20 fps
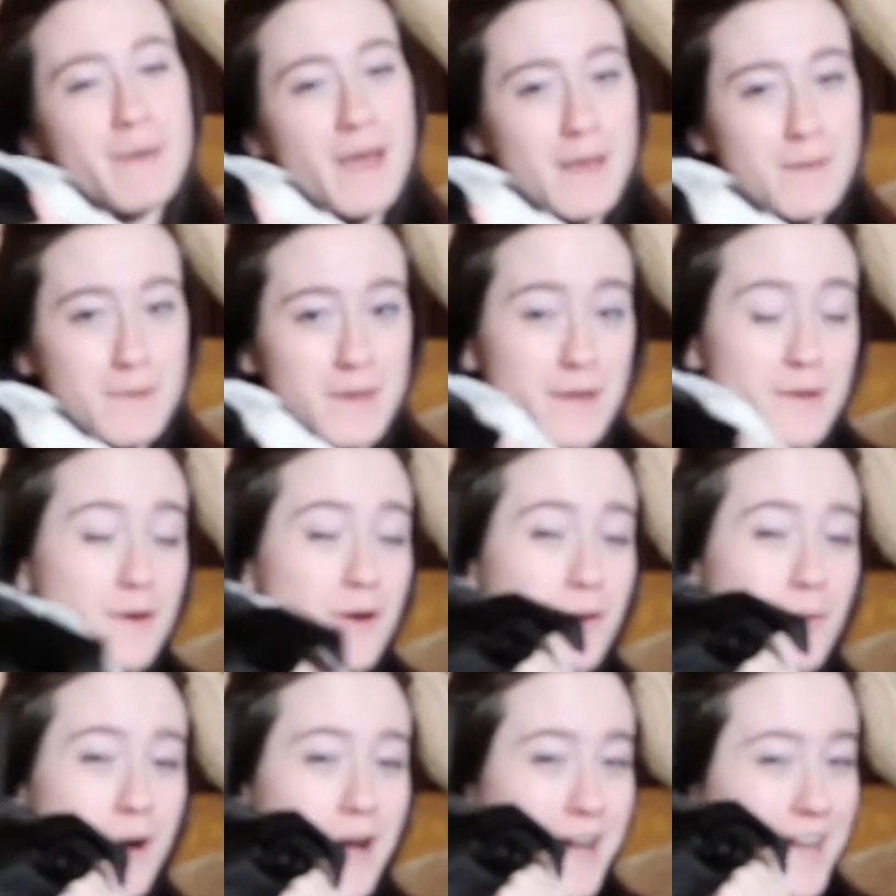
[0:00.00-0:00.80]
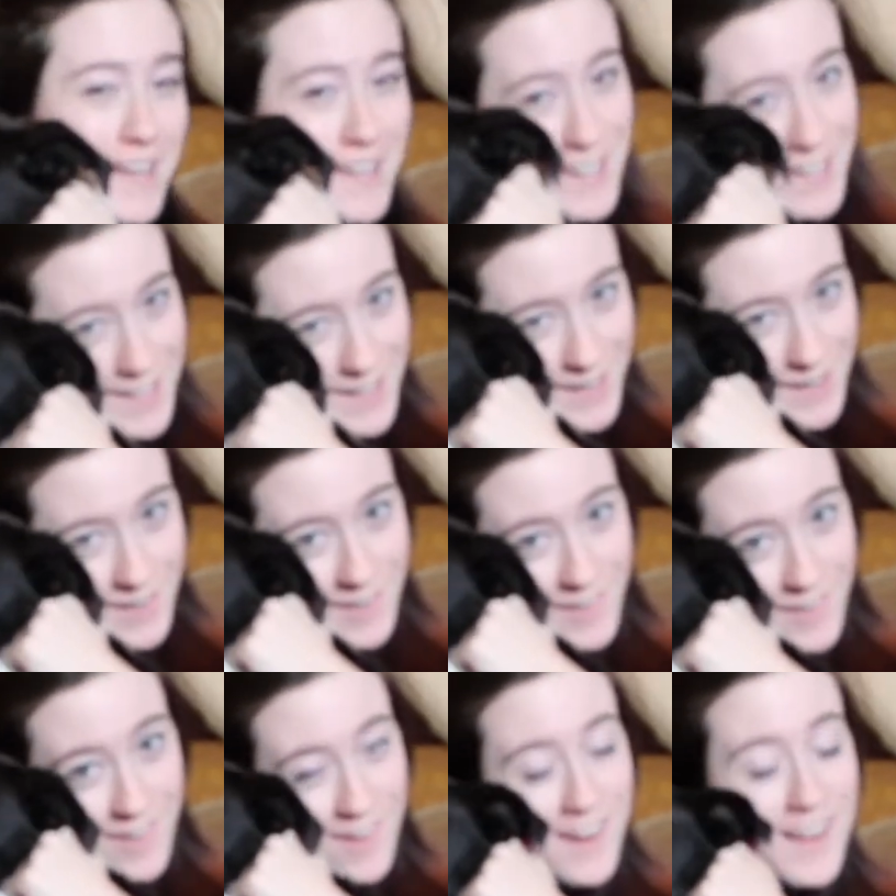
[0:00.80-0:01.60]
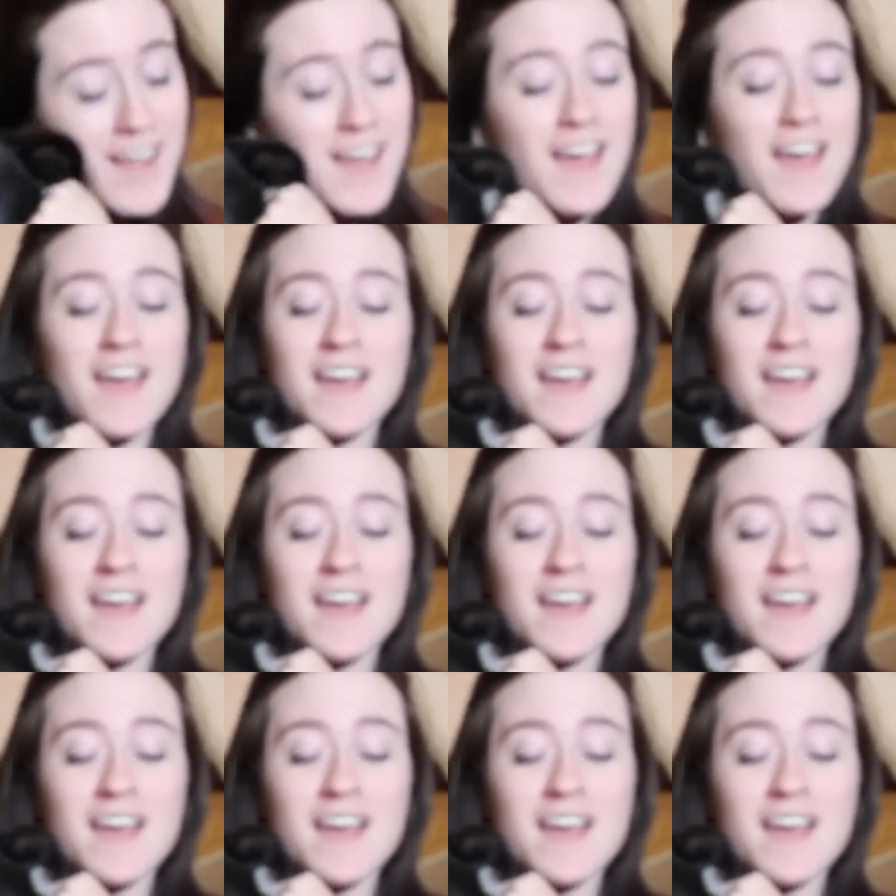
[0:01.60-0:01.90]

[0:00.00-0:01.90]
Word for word: baby right here.